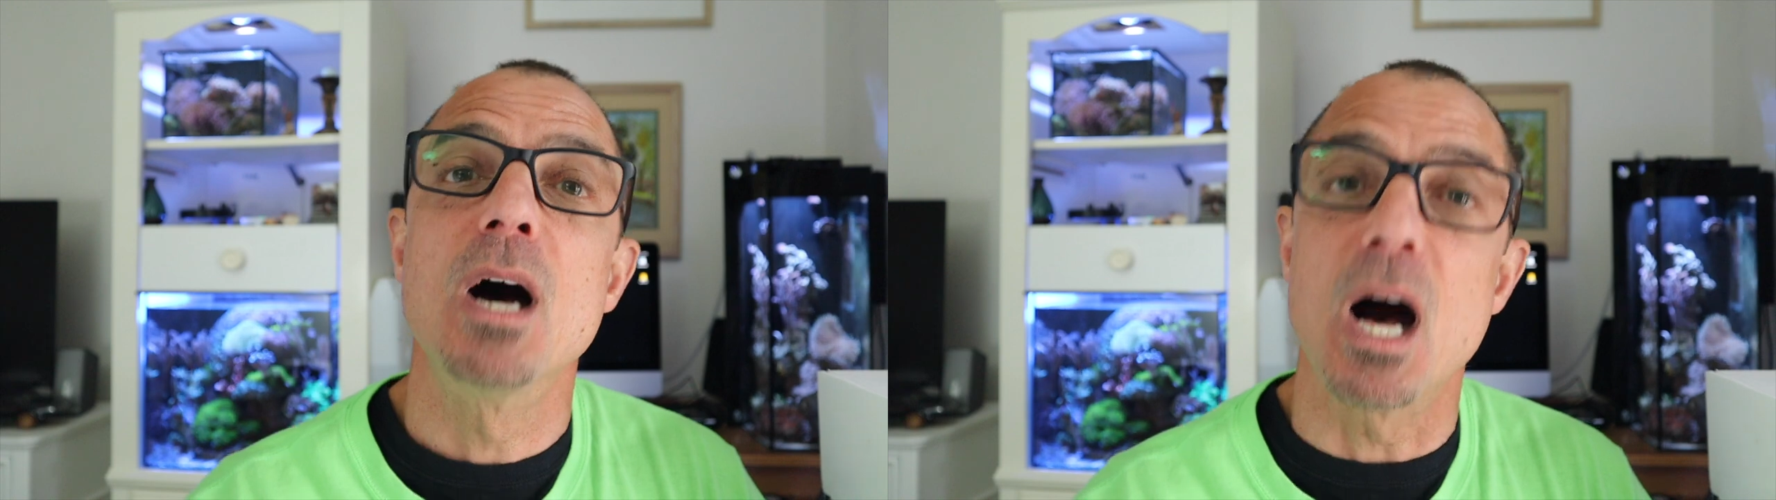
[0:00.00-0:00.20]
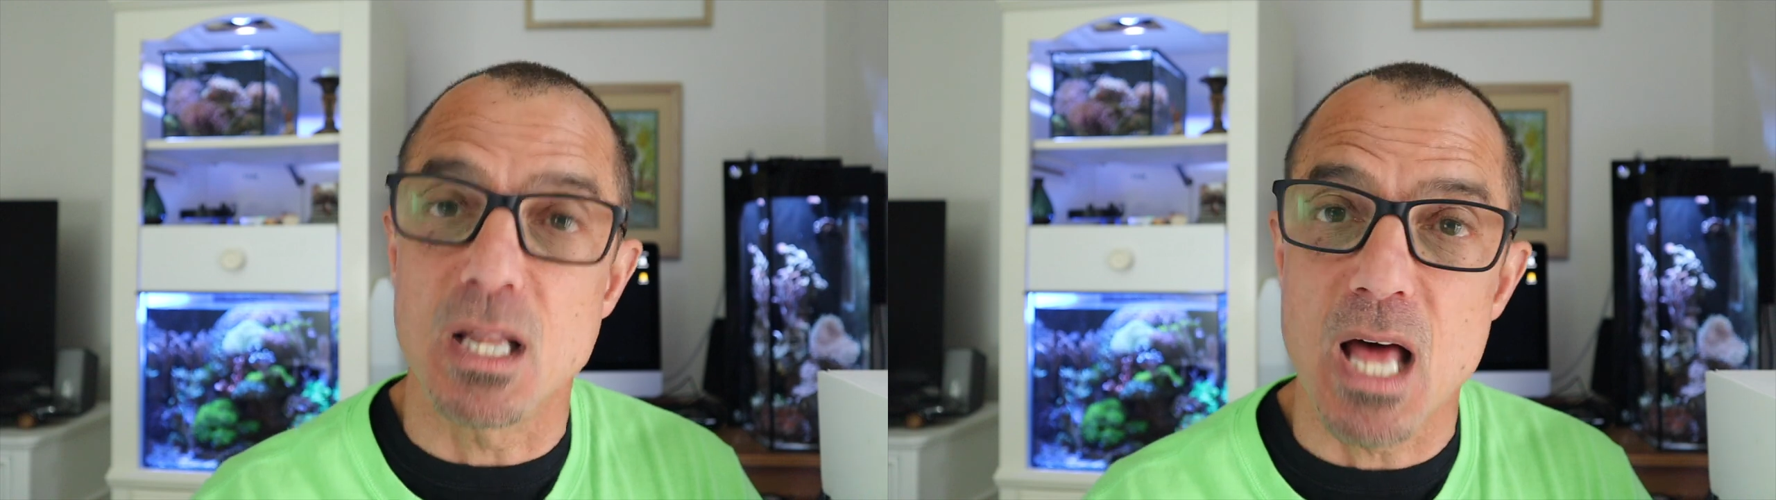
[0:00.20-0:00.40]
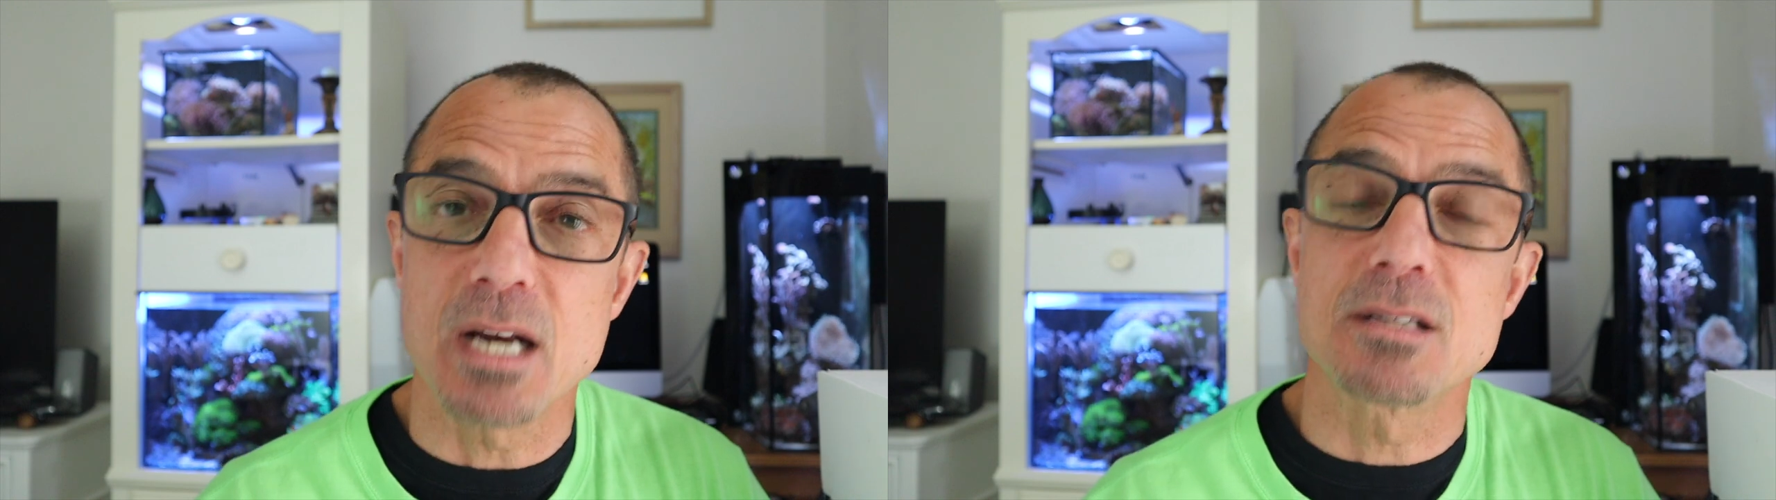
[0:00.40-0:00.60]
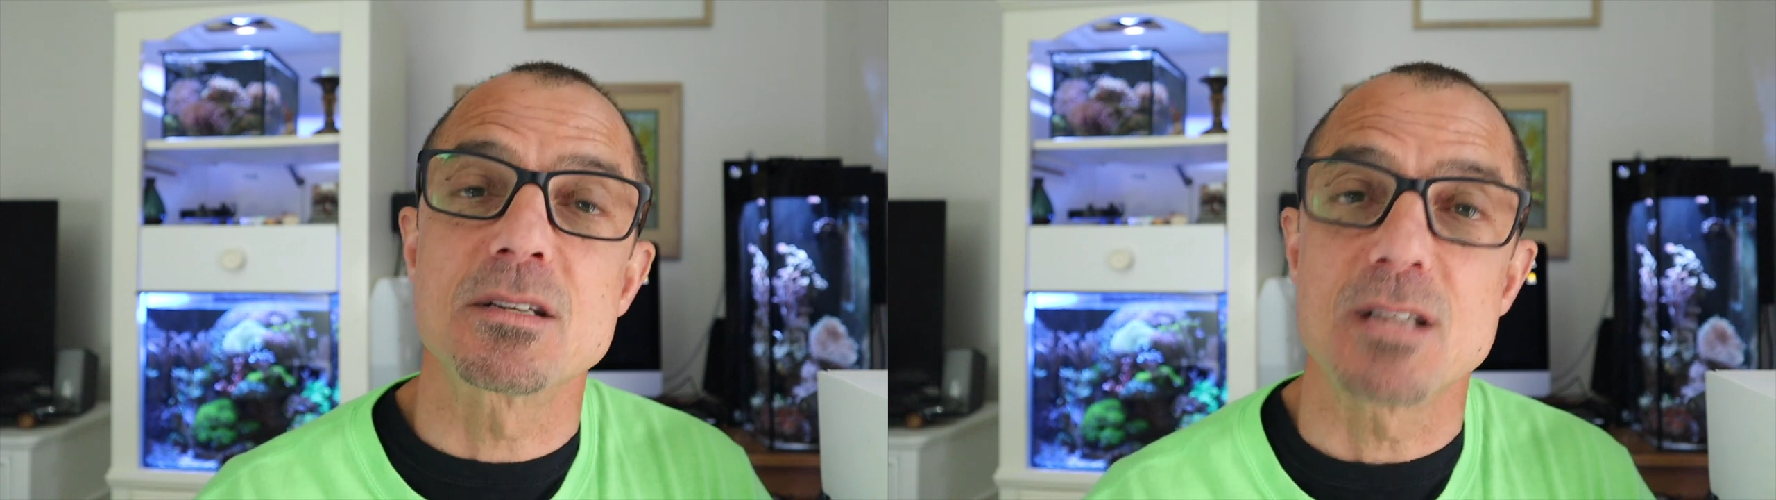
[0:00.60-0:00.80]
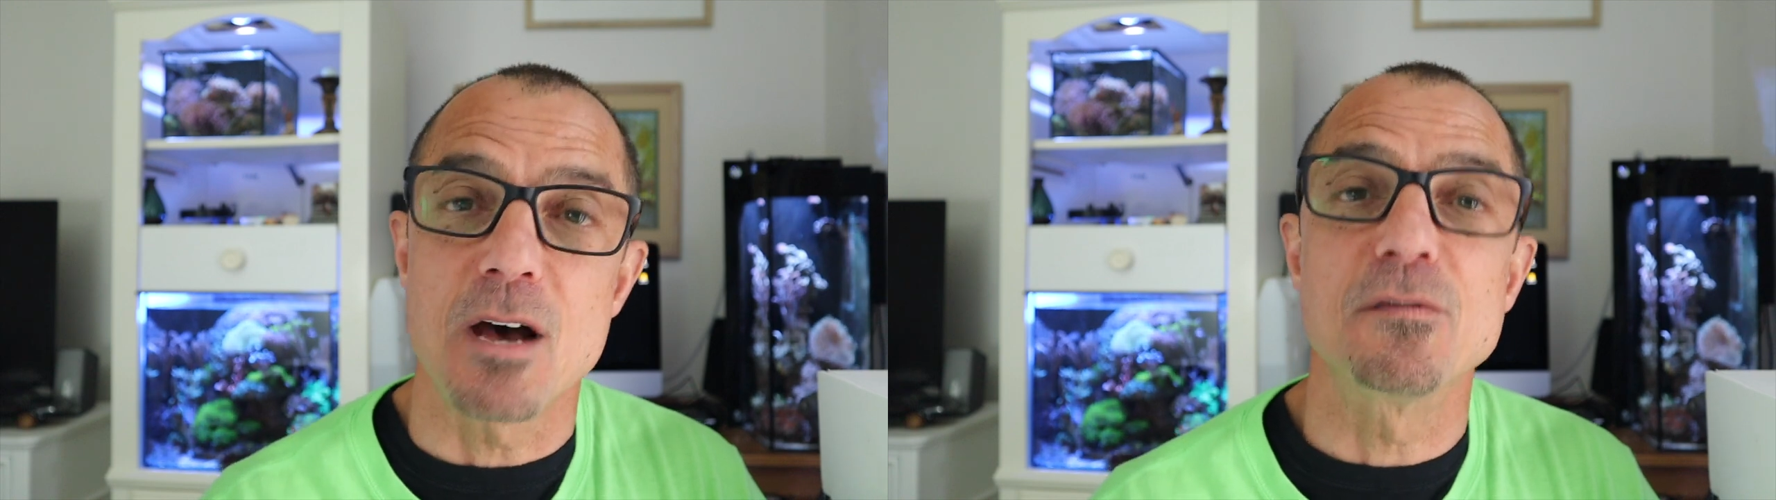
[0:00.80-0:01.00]
a lot of
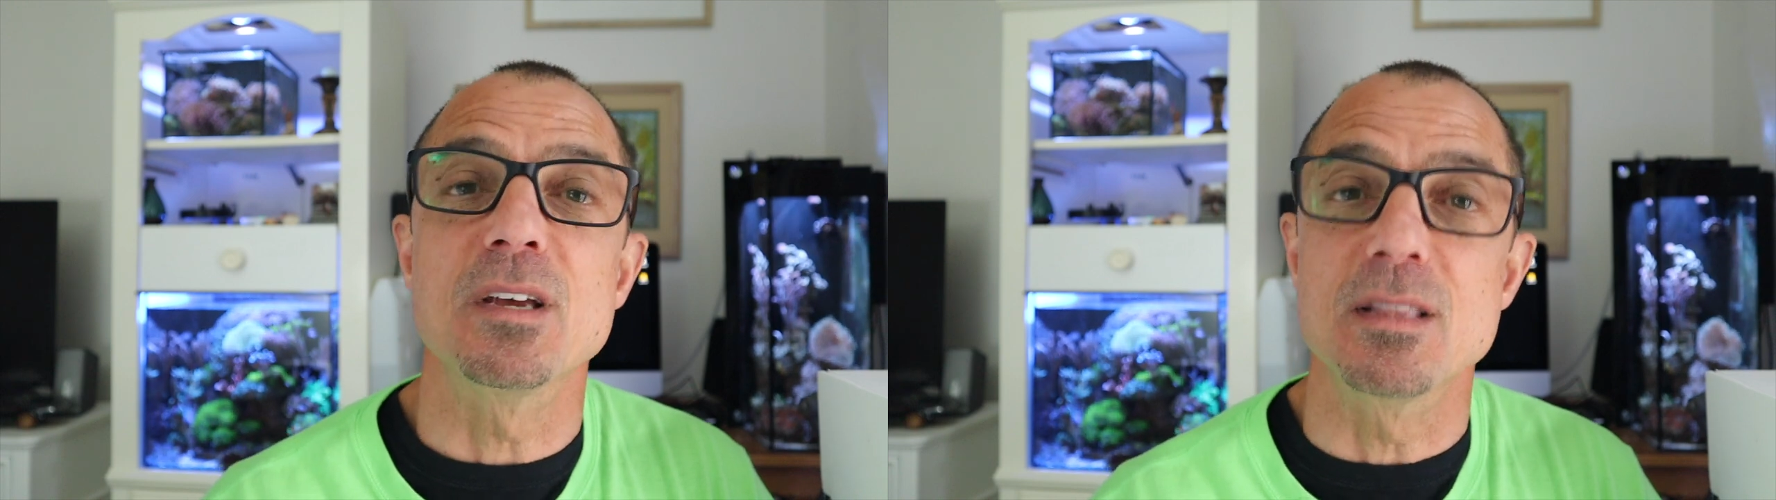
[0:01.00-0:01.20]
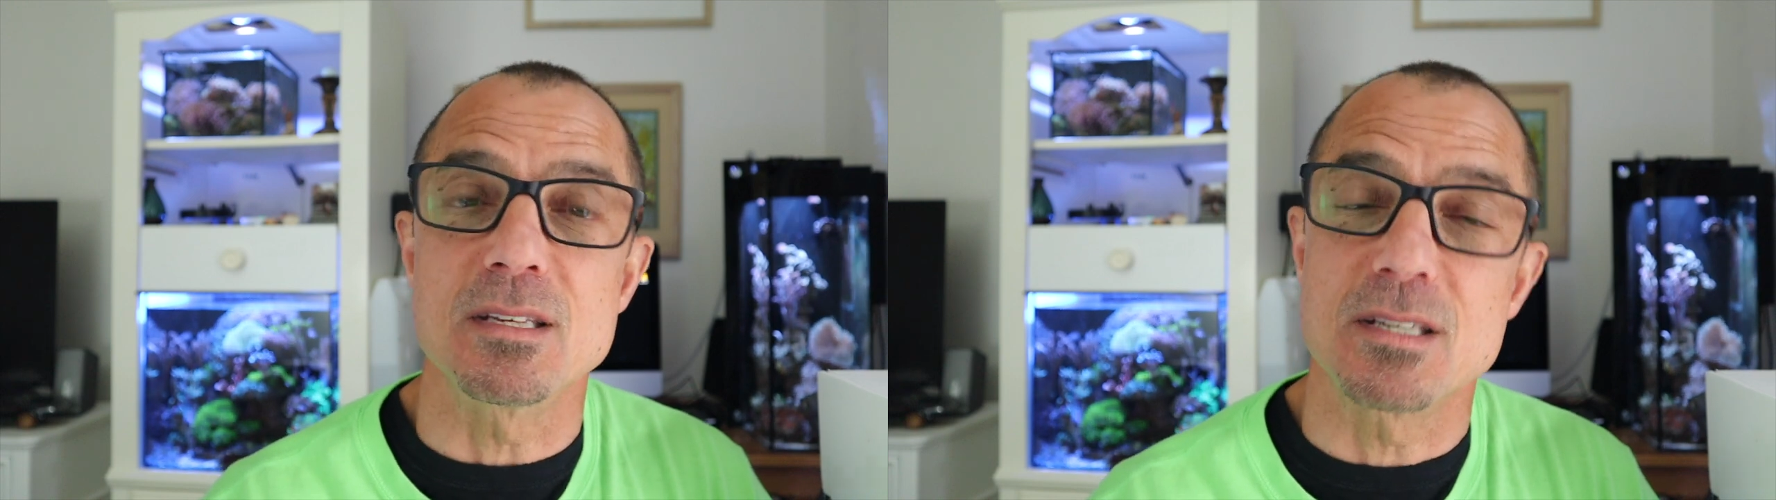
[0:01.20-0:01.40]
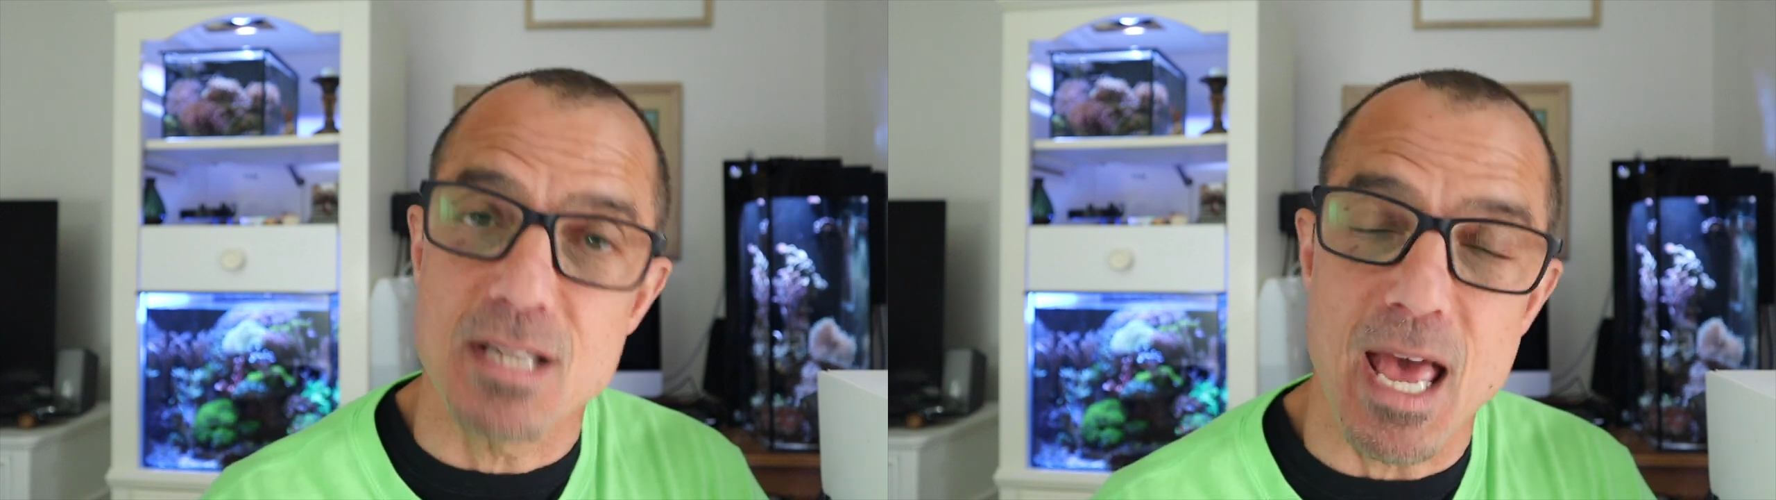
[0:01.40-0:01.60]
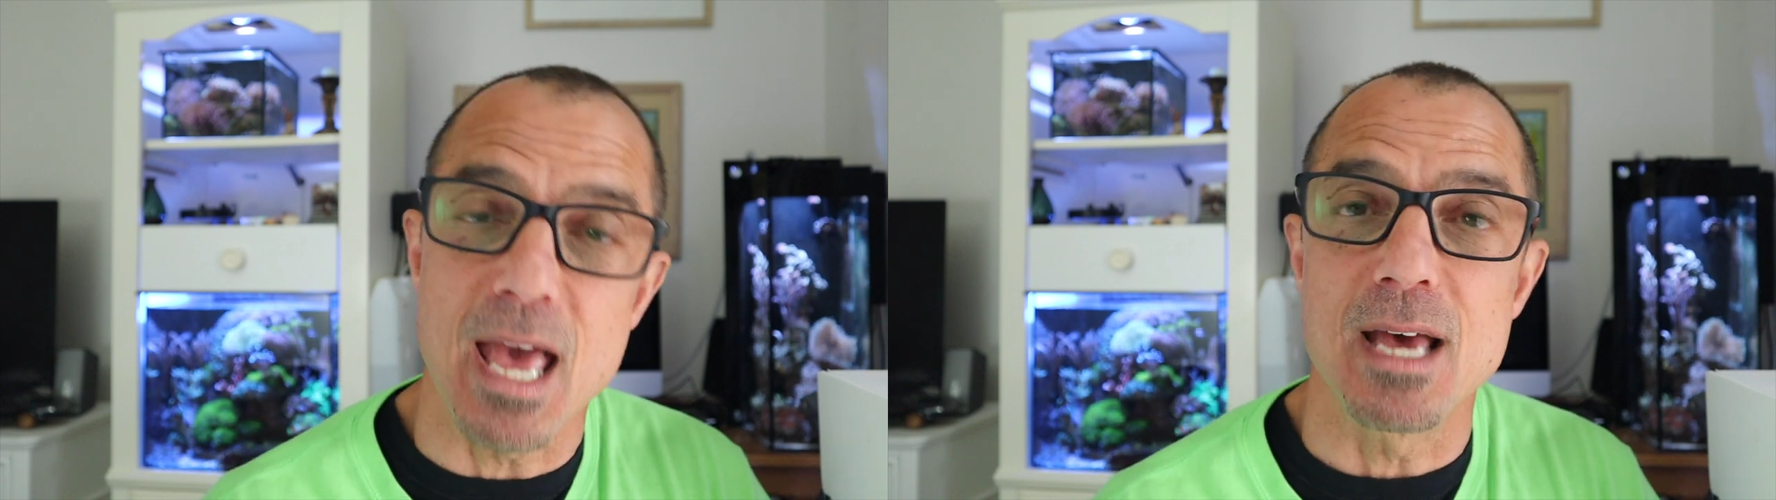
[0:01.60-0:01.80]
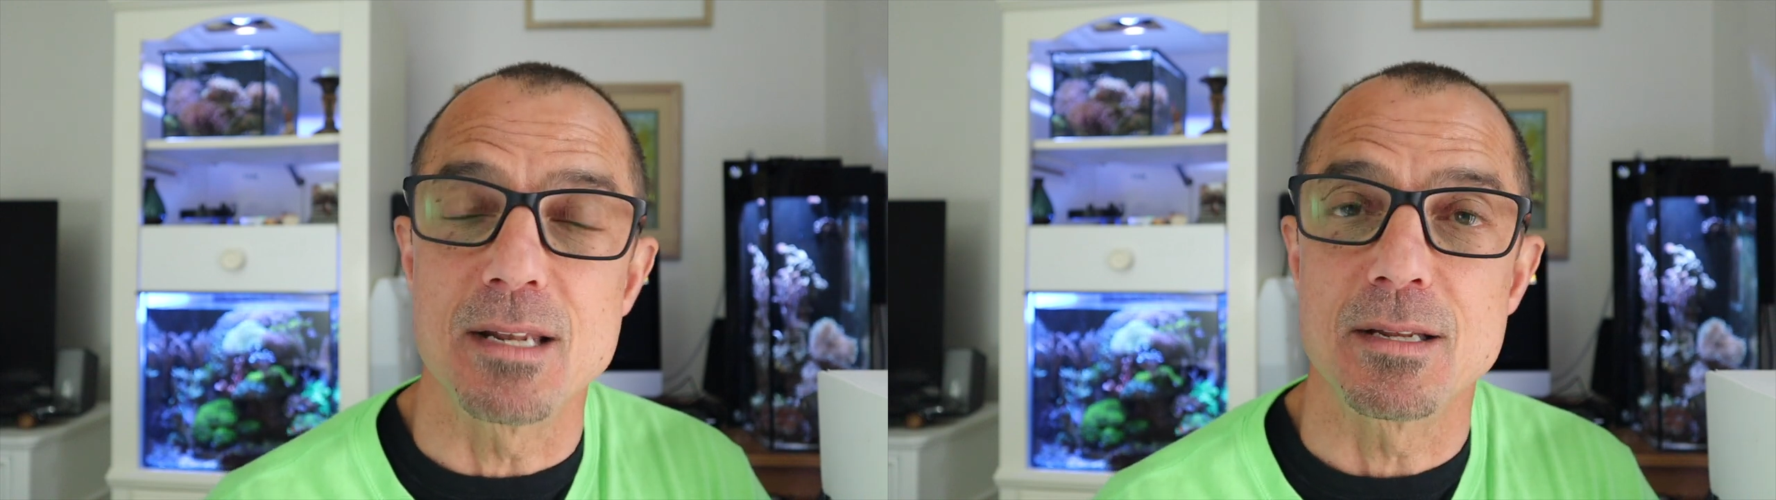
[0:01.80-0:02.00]
stuff in the
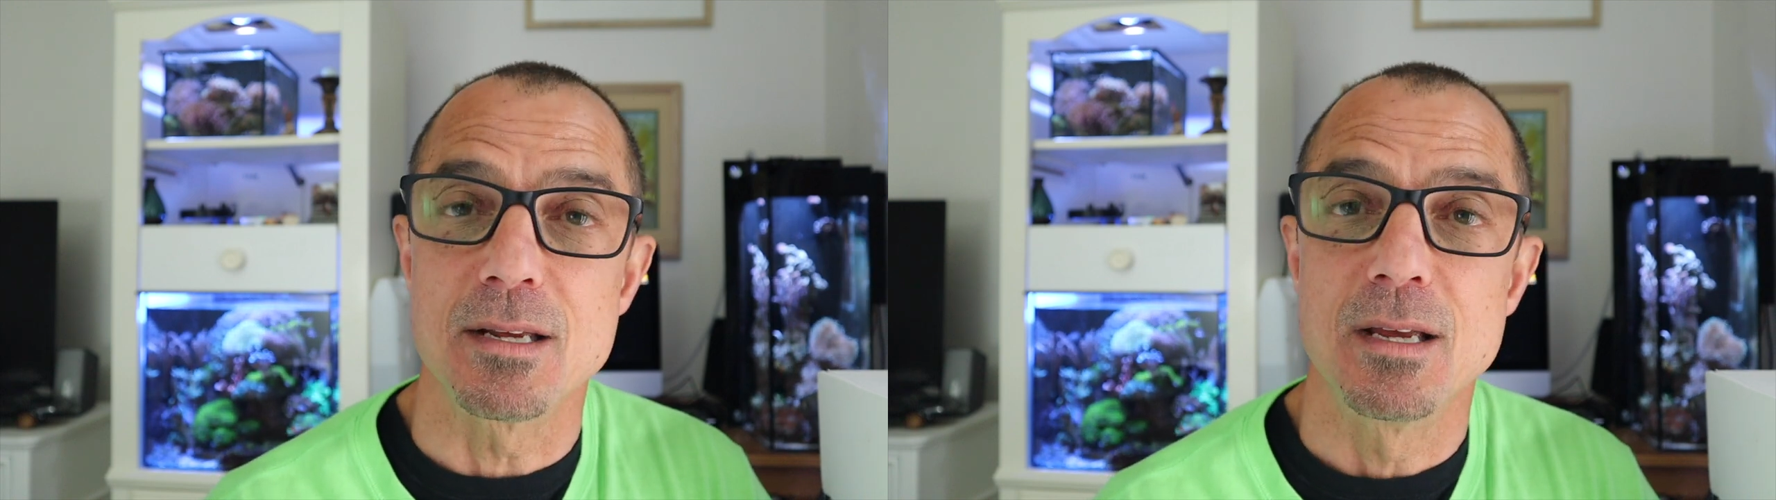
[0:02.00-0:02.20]
sand